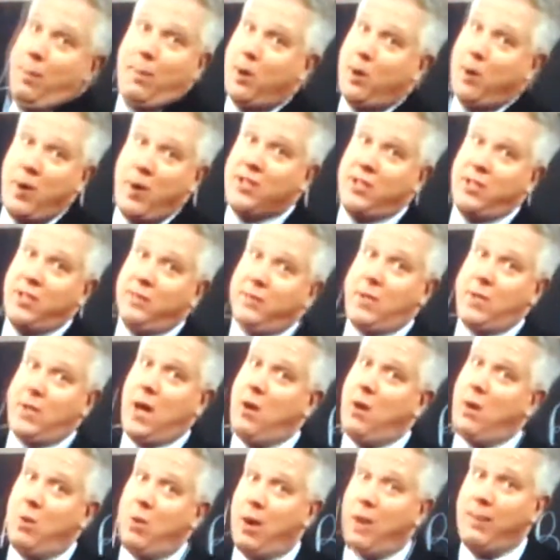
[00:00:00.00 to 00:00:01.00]
Well, progressives,
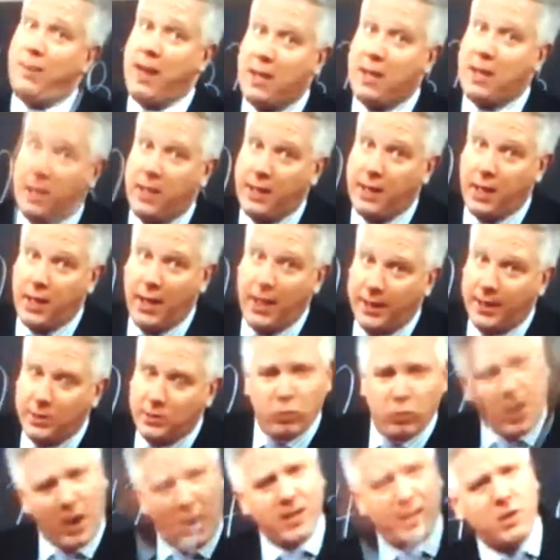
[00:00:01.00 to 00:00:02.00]
they don't want to make any
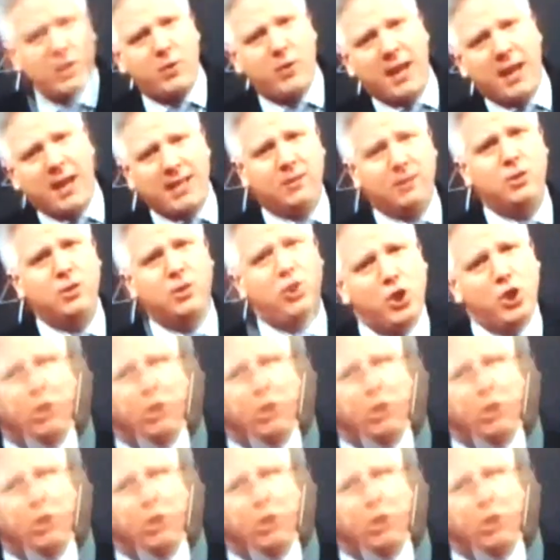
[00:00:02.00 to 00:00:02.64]
cuts. Why do you hate